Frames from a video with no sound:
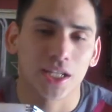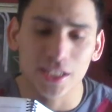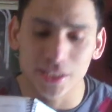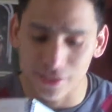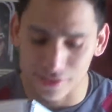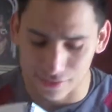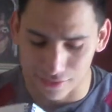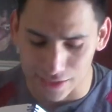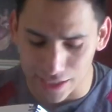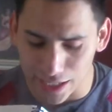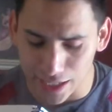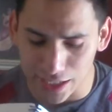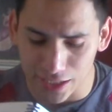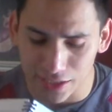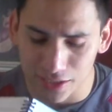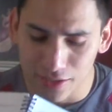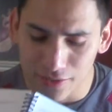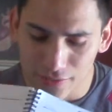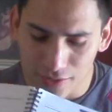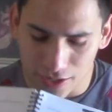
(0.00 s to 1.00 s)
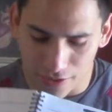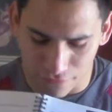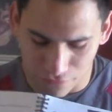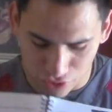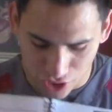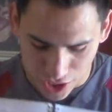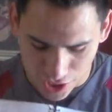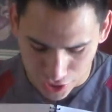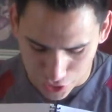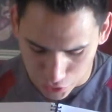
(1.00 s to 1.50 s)
Instead of
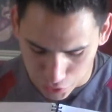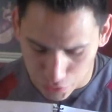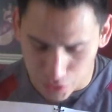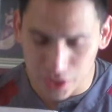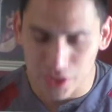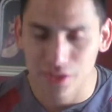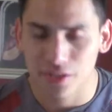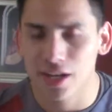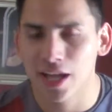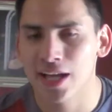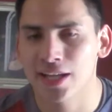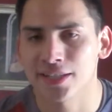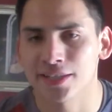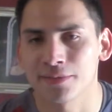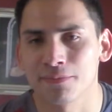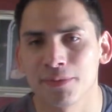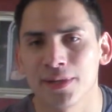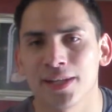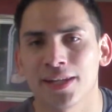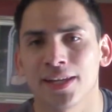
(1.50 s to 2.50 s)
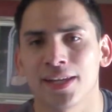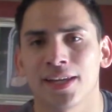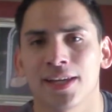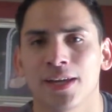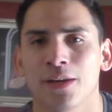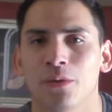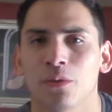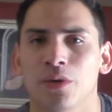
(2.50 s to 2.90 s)
trying to do it at the last minute,